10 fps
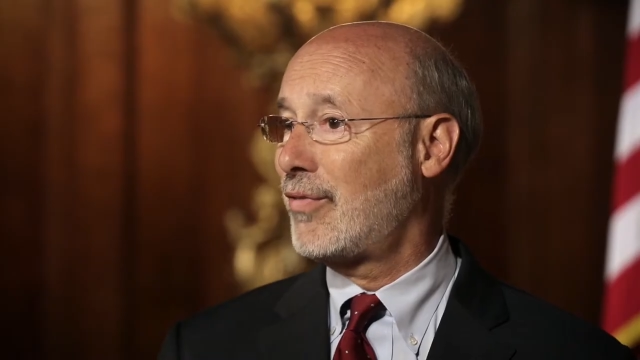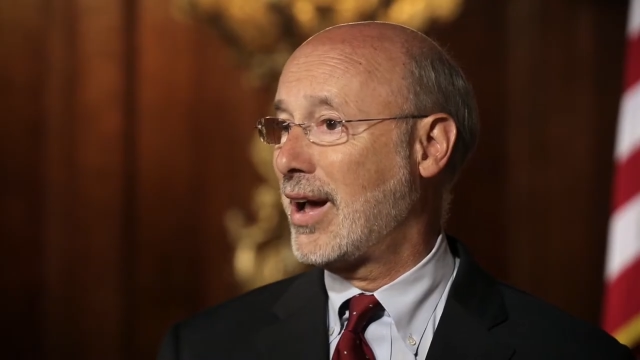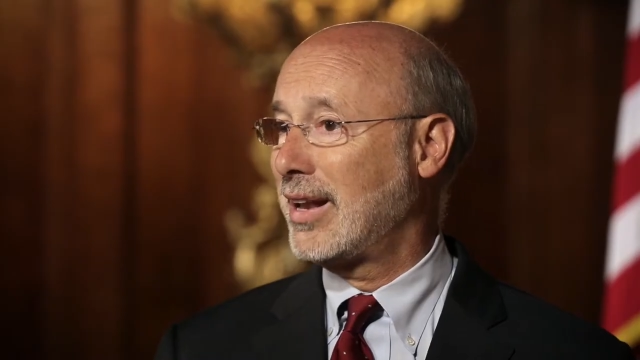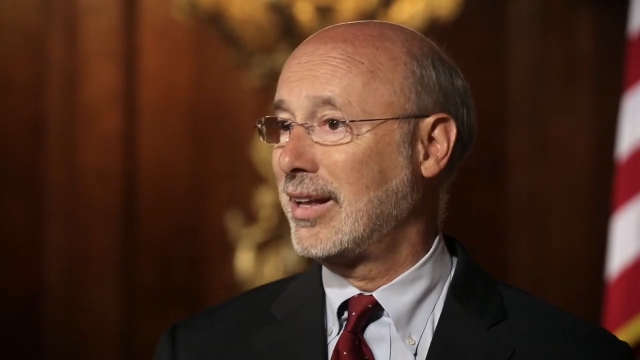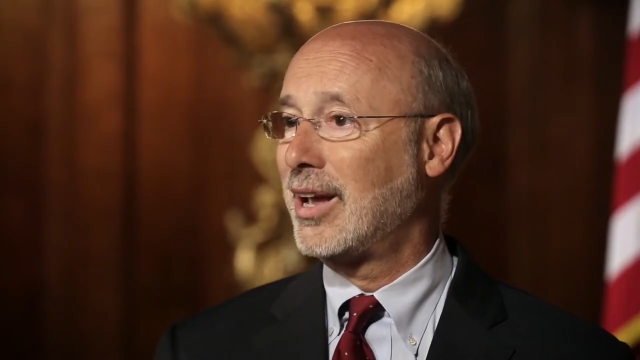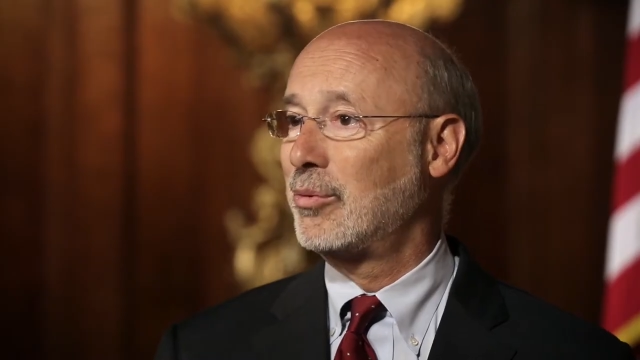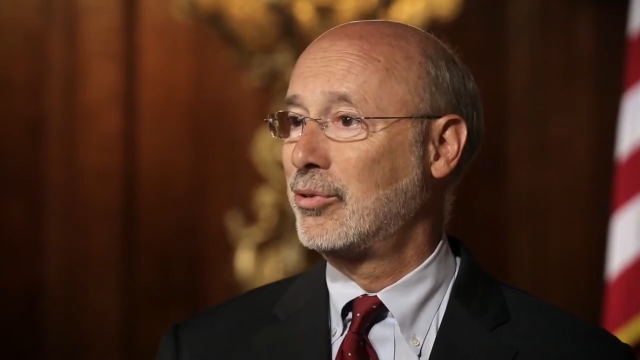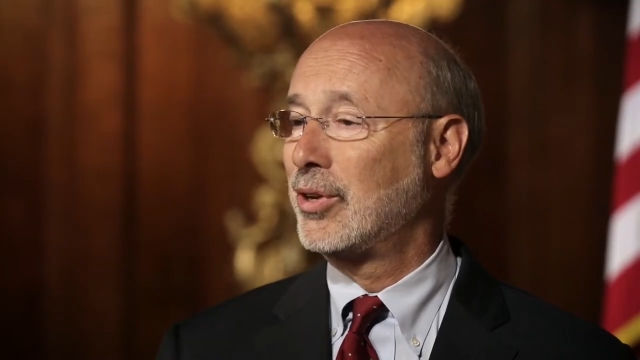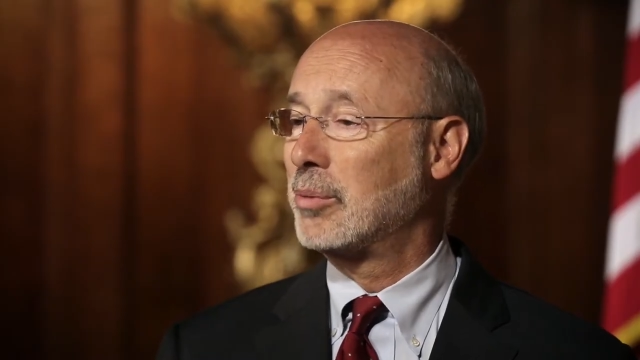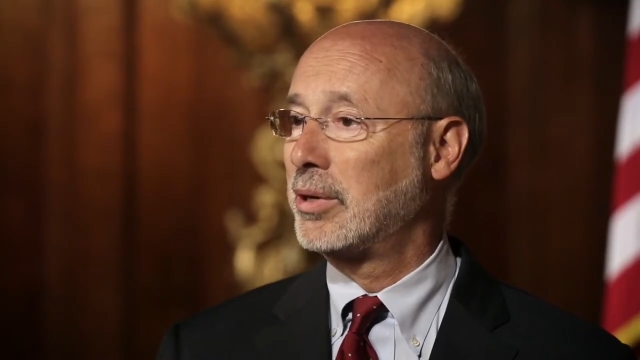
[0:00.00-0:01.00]
Finally, I
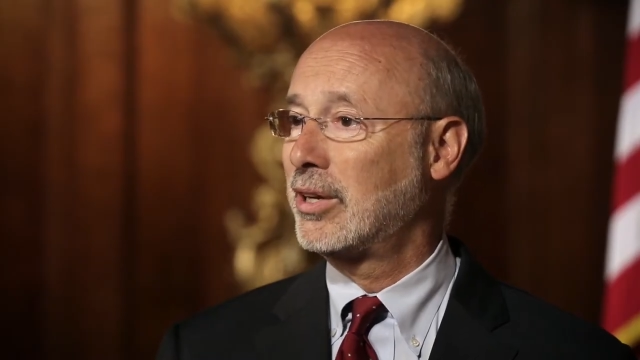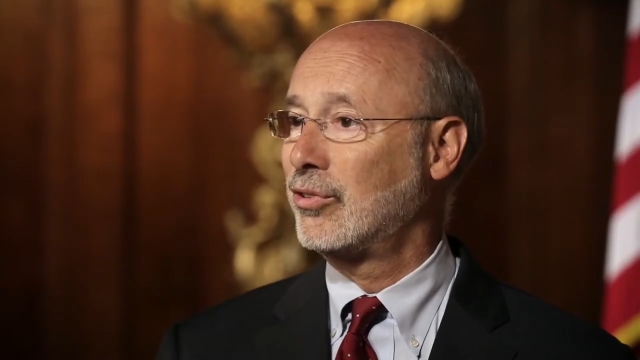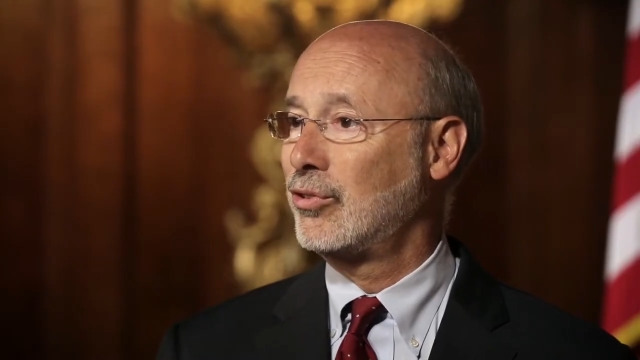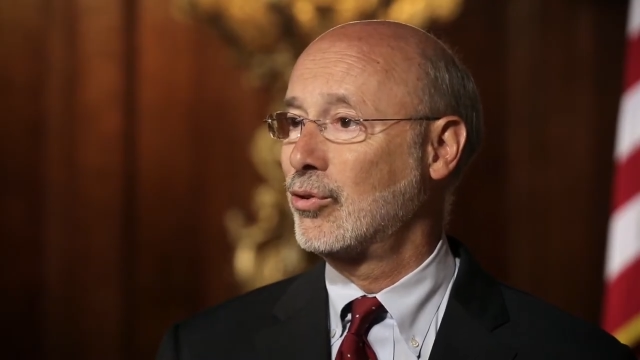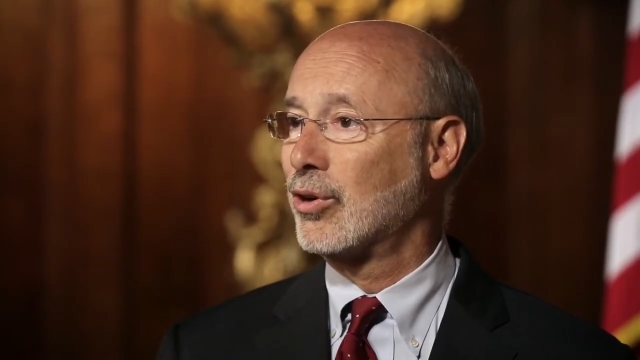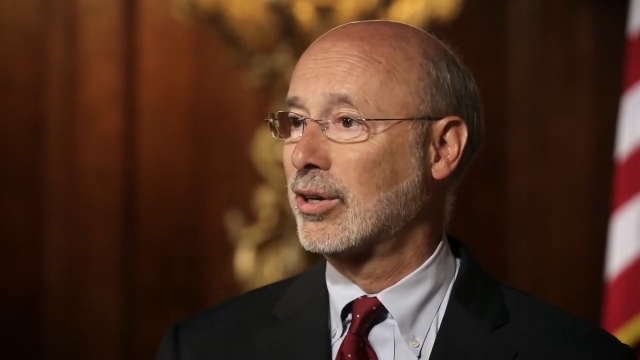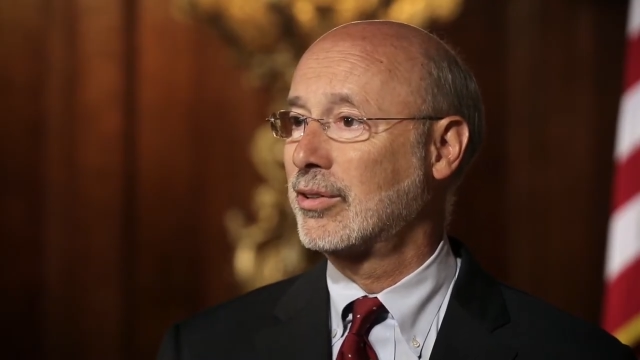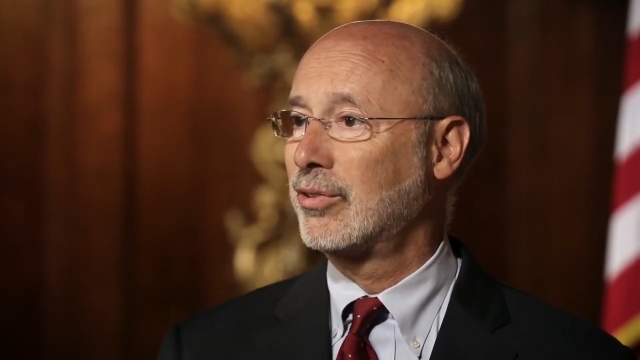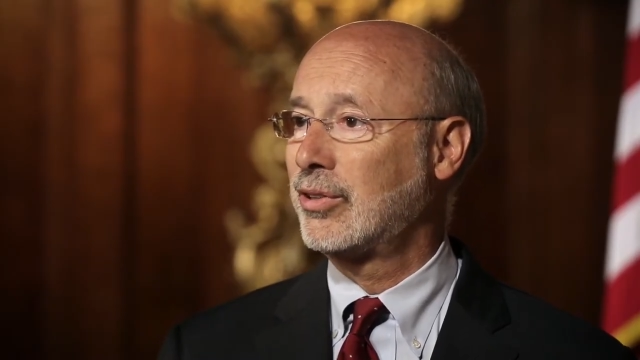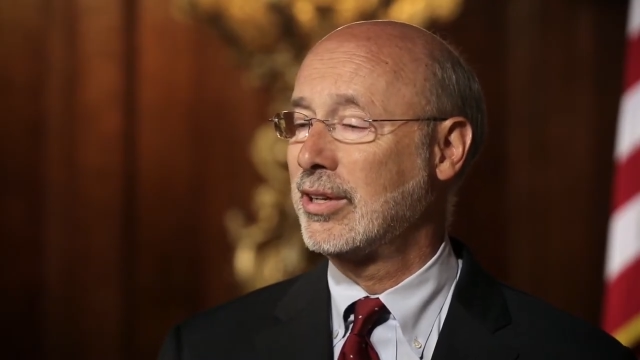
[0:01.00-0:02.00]
was there because
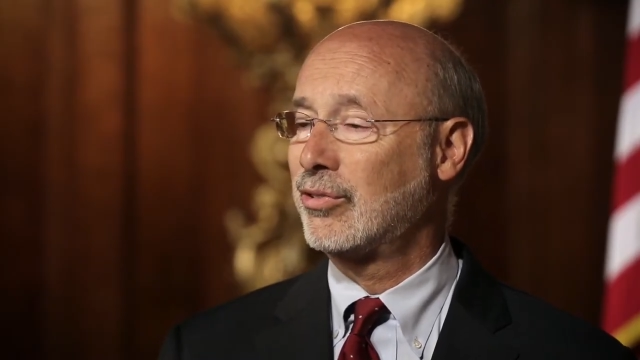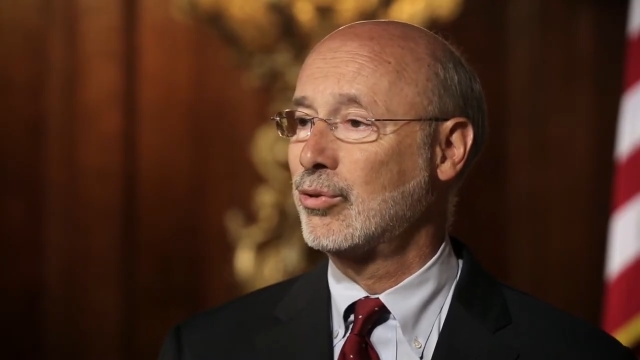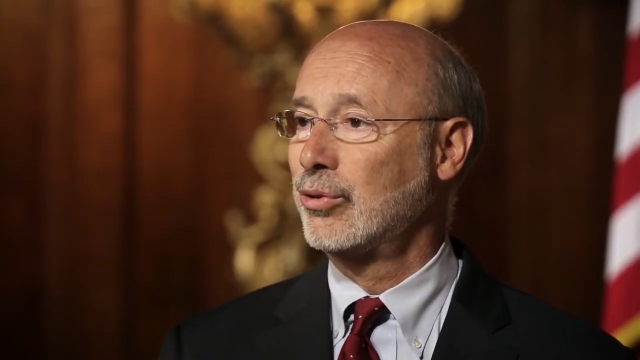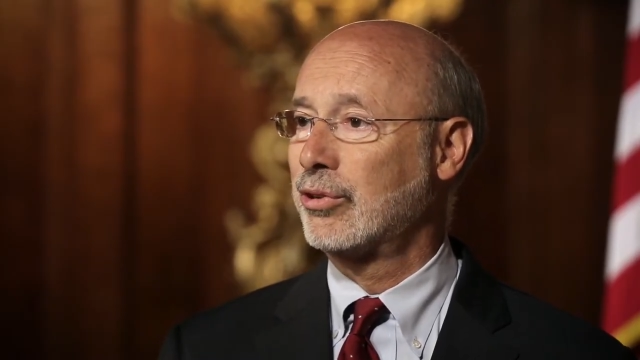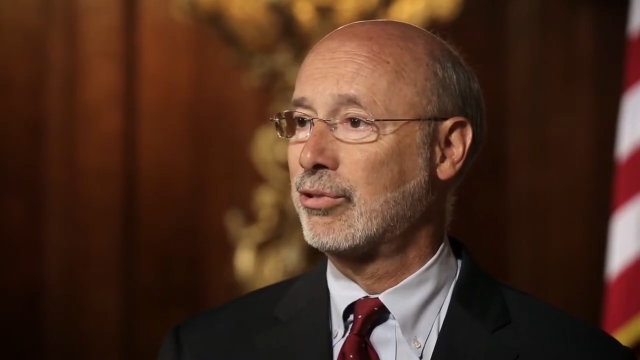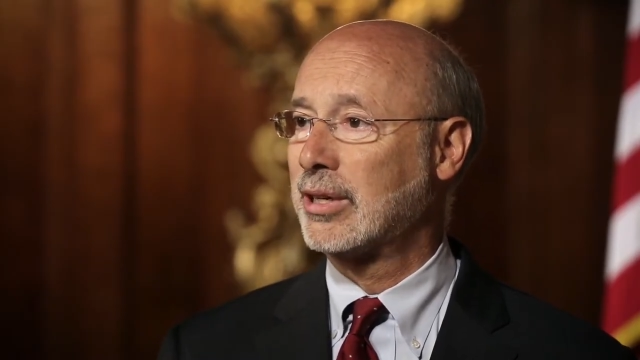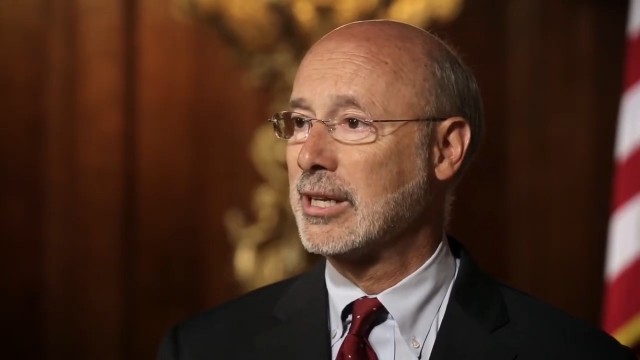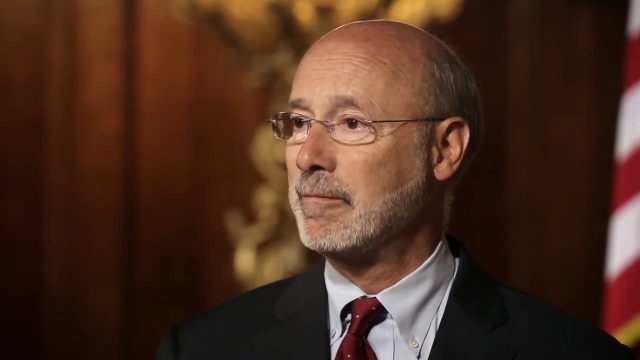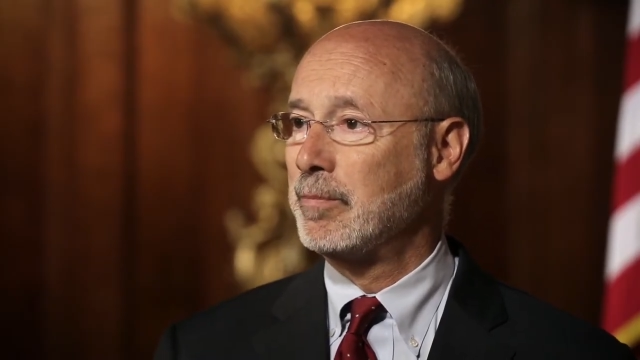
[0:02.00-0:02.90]
York, the city school district,